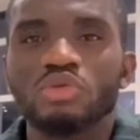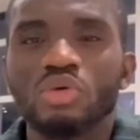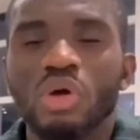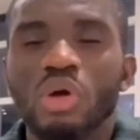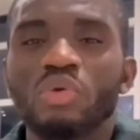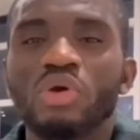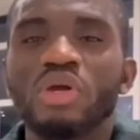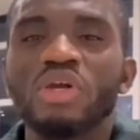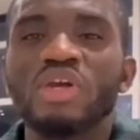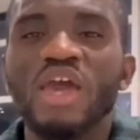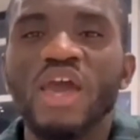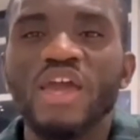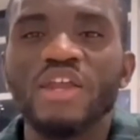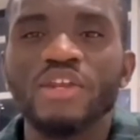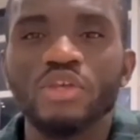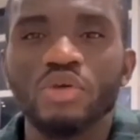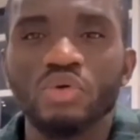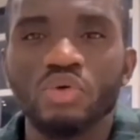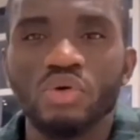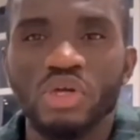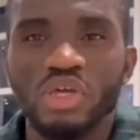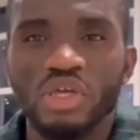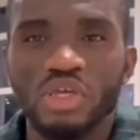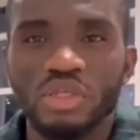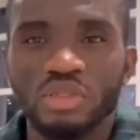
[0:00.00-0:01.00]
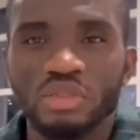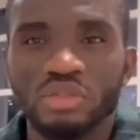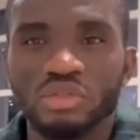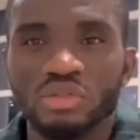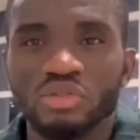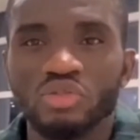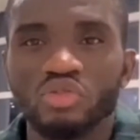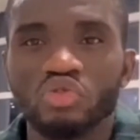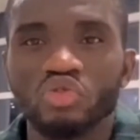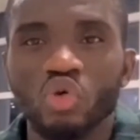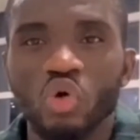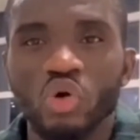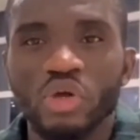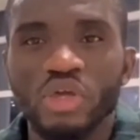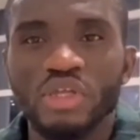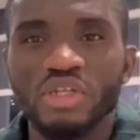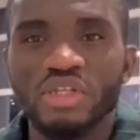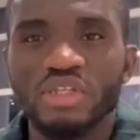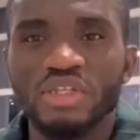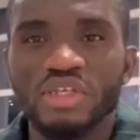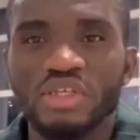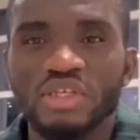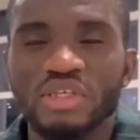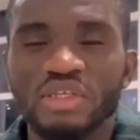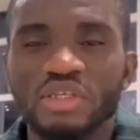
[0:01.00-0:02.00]
guide you in knowing
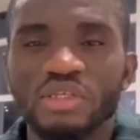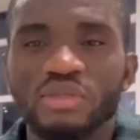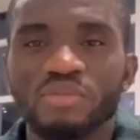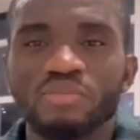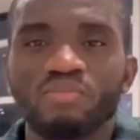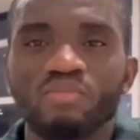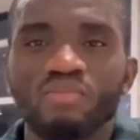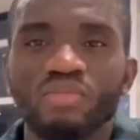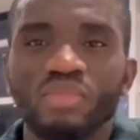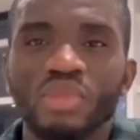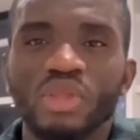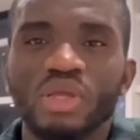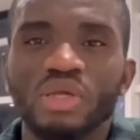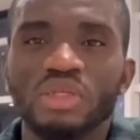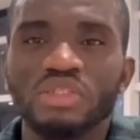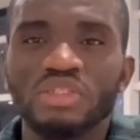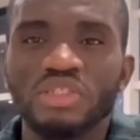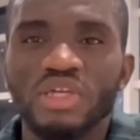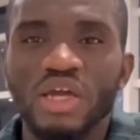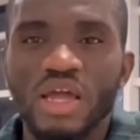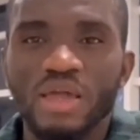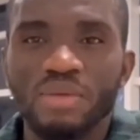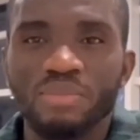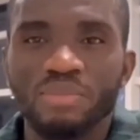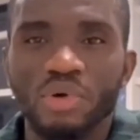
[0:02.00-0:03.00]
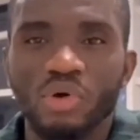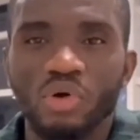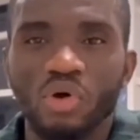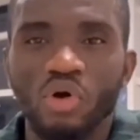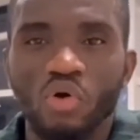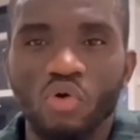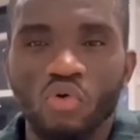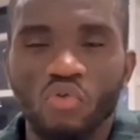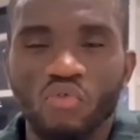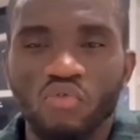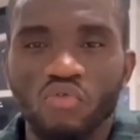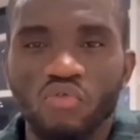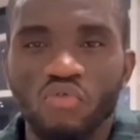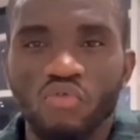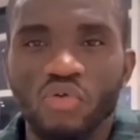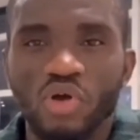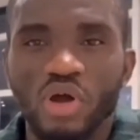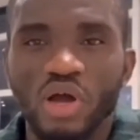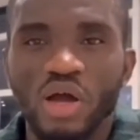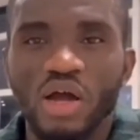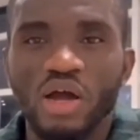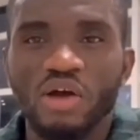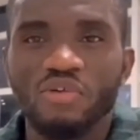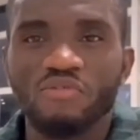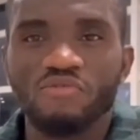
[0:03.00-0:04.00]
the type of
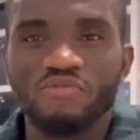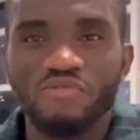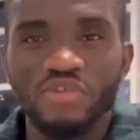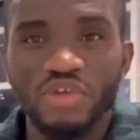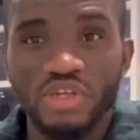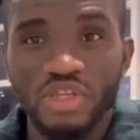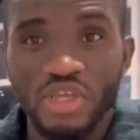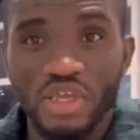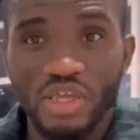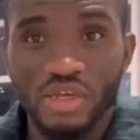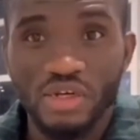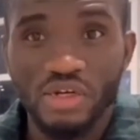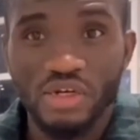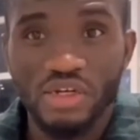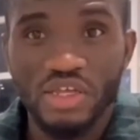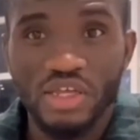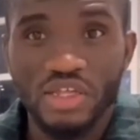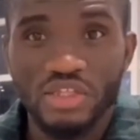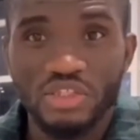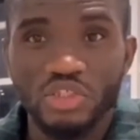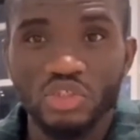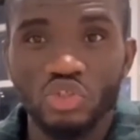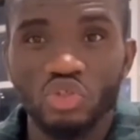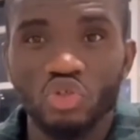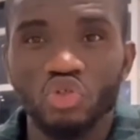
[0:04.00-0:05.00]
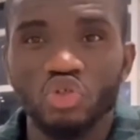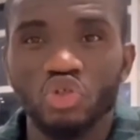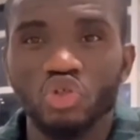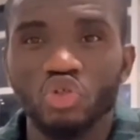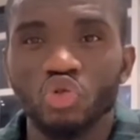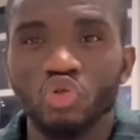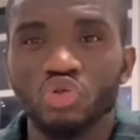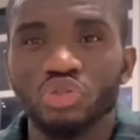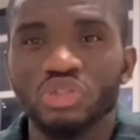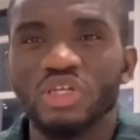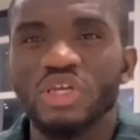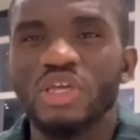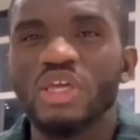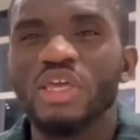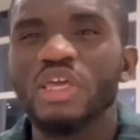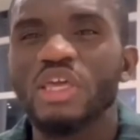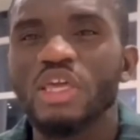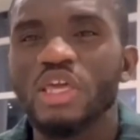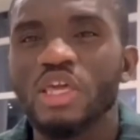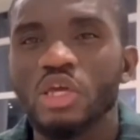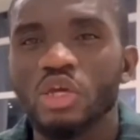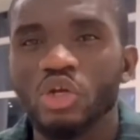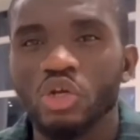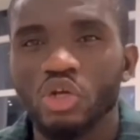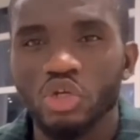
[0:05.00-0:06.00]
feed ingredients you should
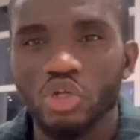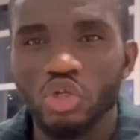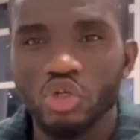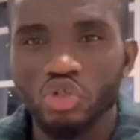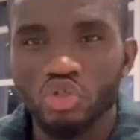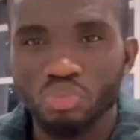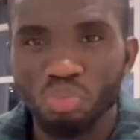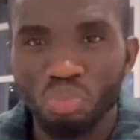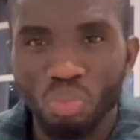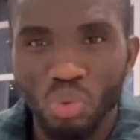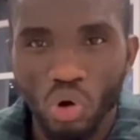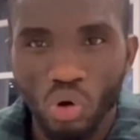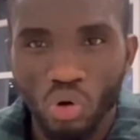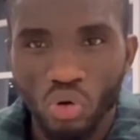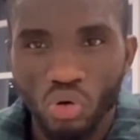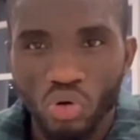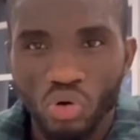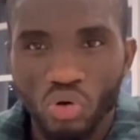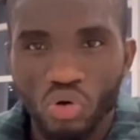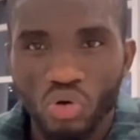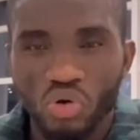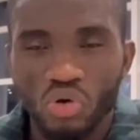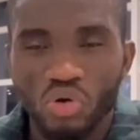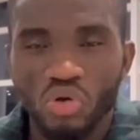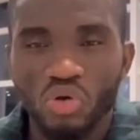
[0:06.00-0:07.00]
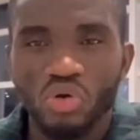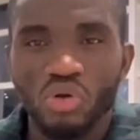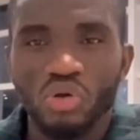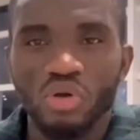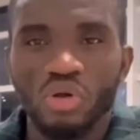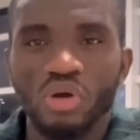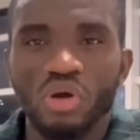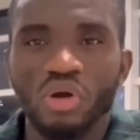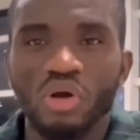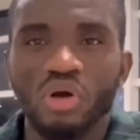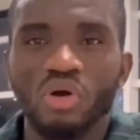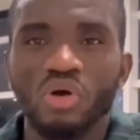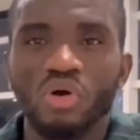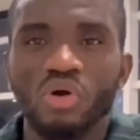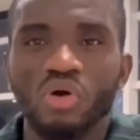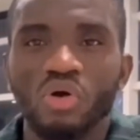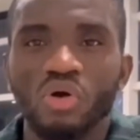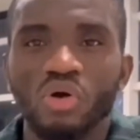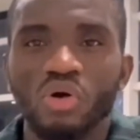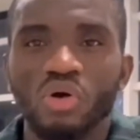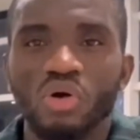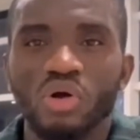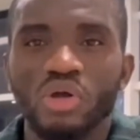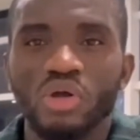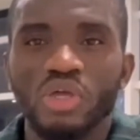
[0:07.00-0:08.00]
include more
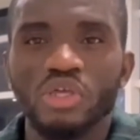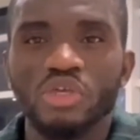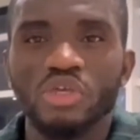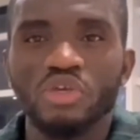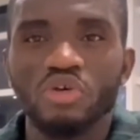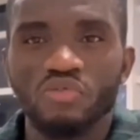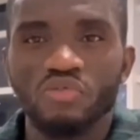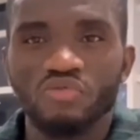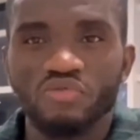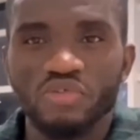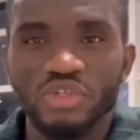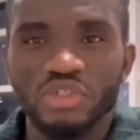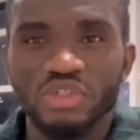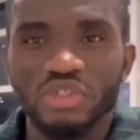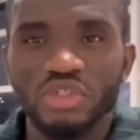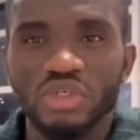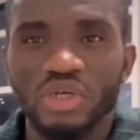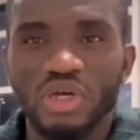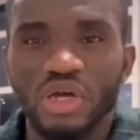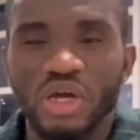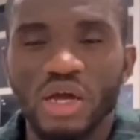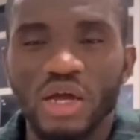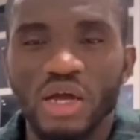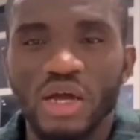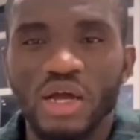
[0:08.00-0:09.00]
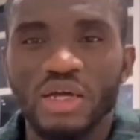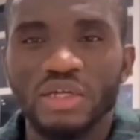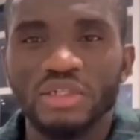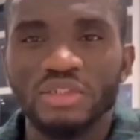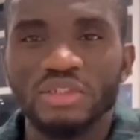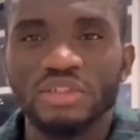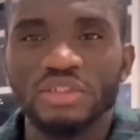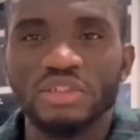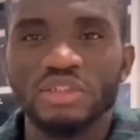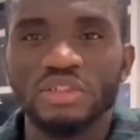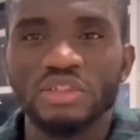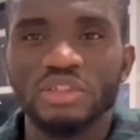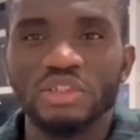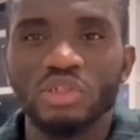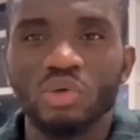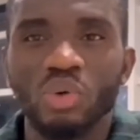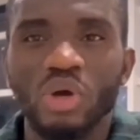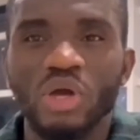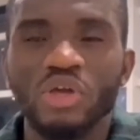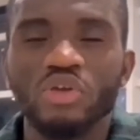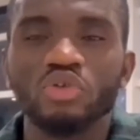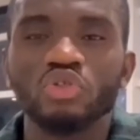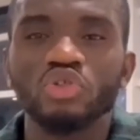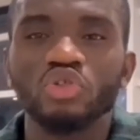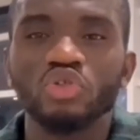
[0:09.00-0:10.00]
in your feed and the one
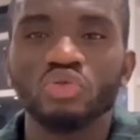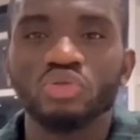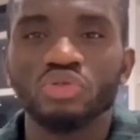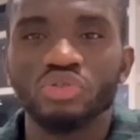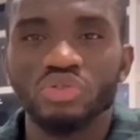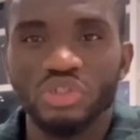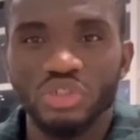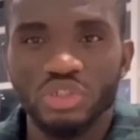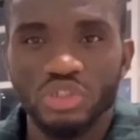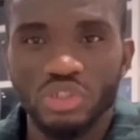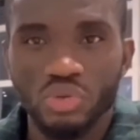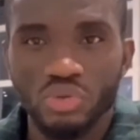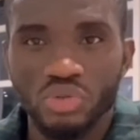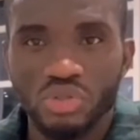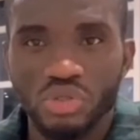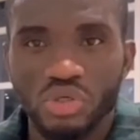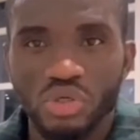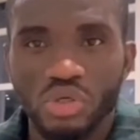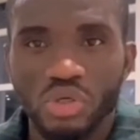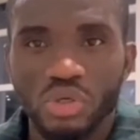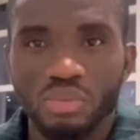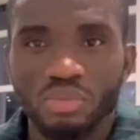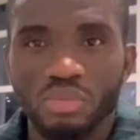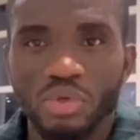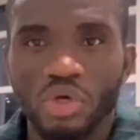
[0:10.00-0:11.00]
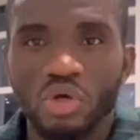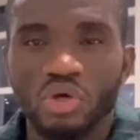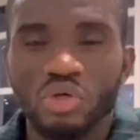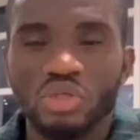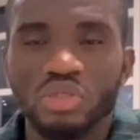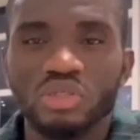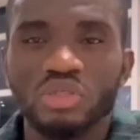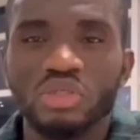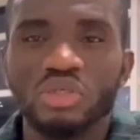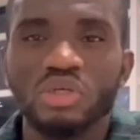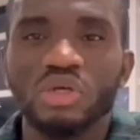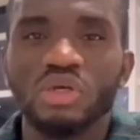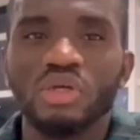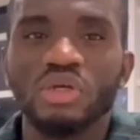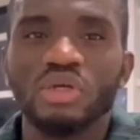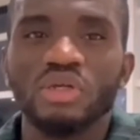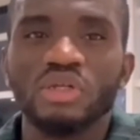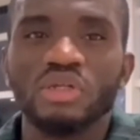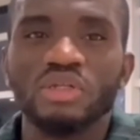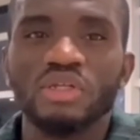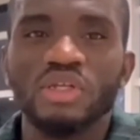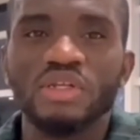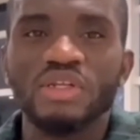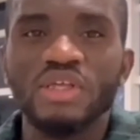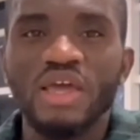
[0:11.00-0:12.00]
you should reduce, because
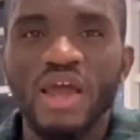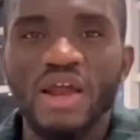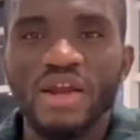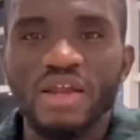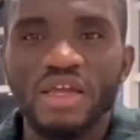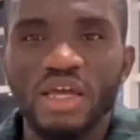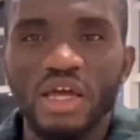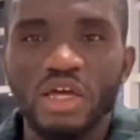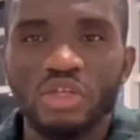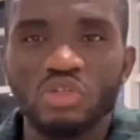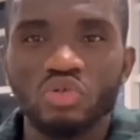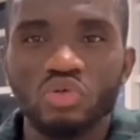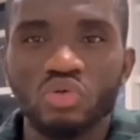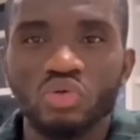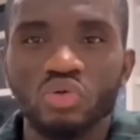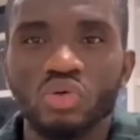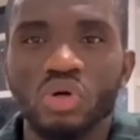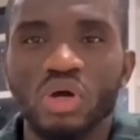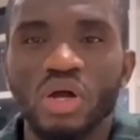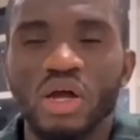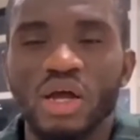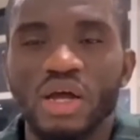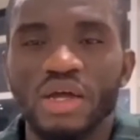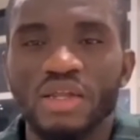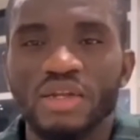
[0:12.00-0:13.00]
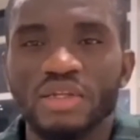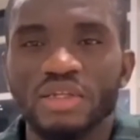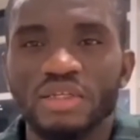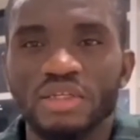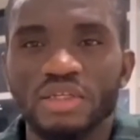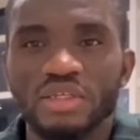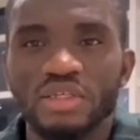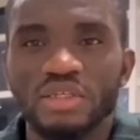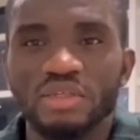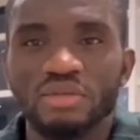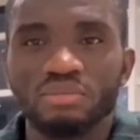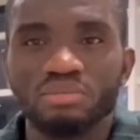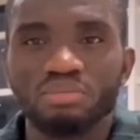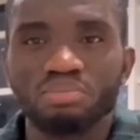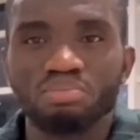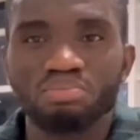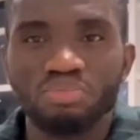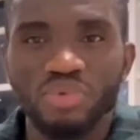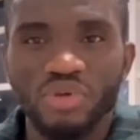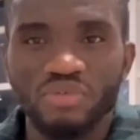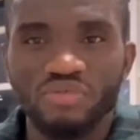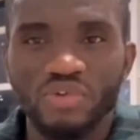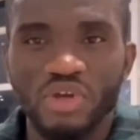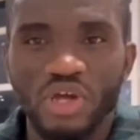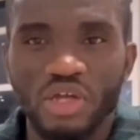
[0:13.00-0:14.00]
the dairy cattle and the
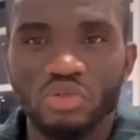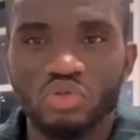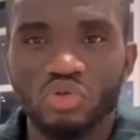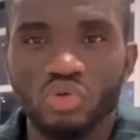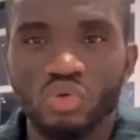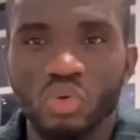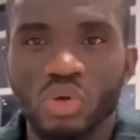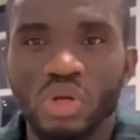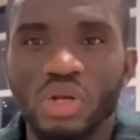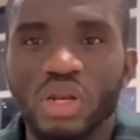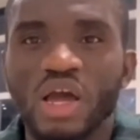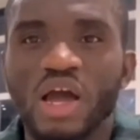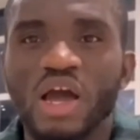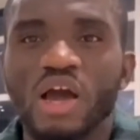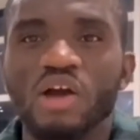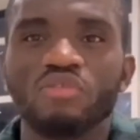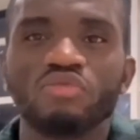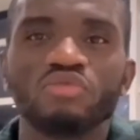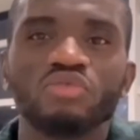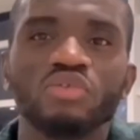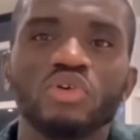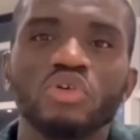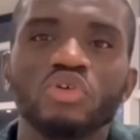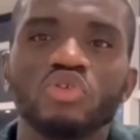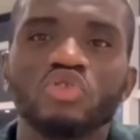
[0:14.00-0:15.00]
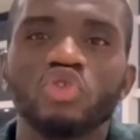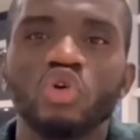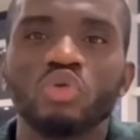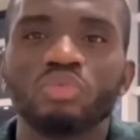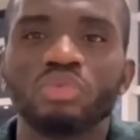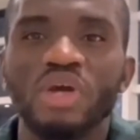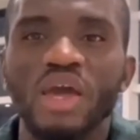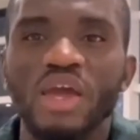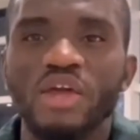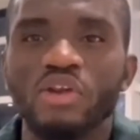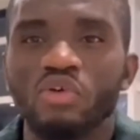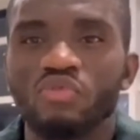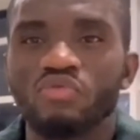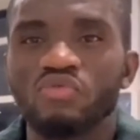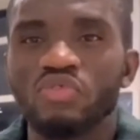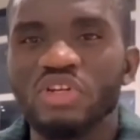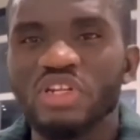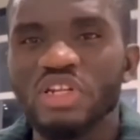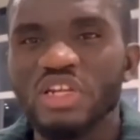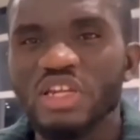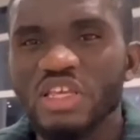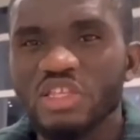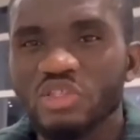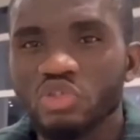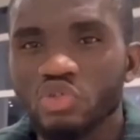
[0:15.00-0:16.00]
beef cattle will have some kind of
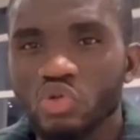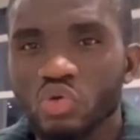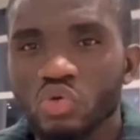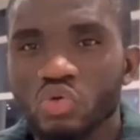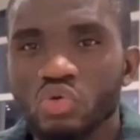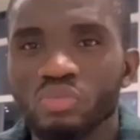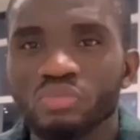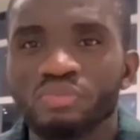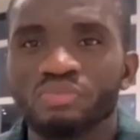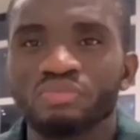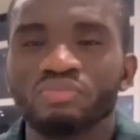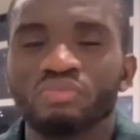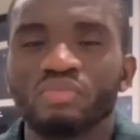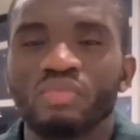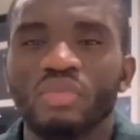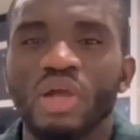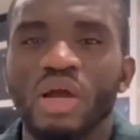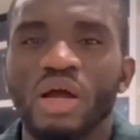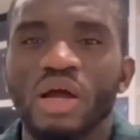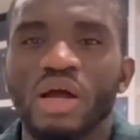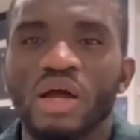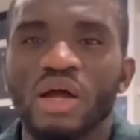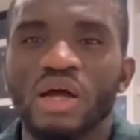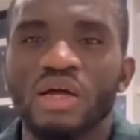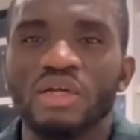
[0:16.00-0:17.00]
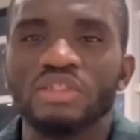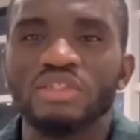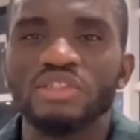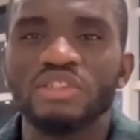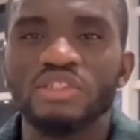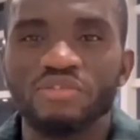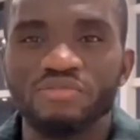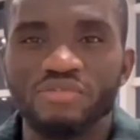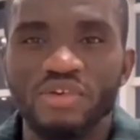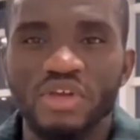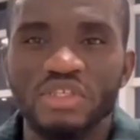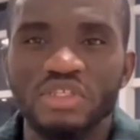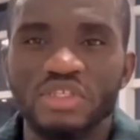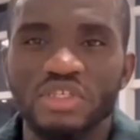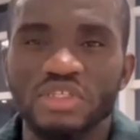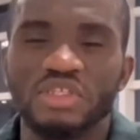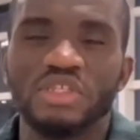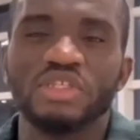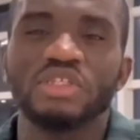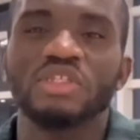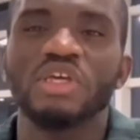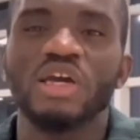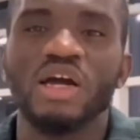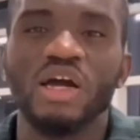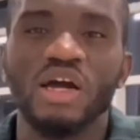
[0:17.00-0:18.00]
little differences
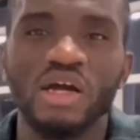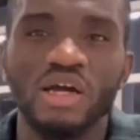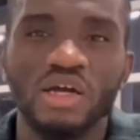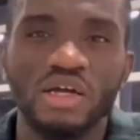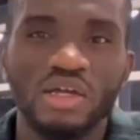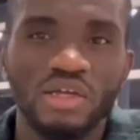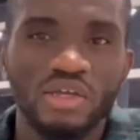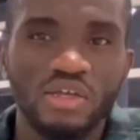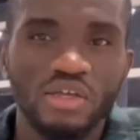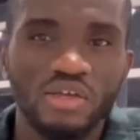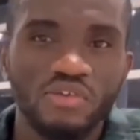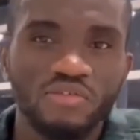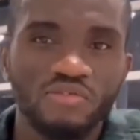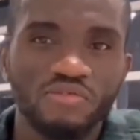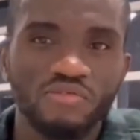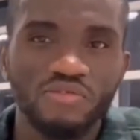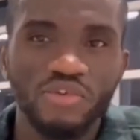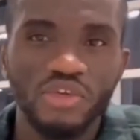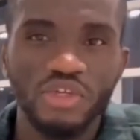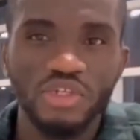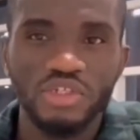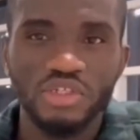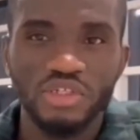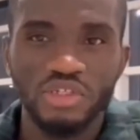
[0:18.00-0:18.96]
in their feed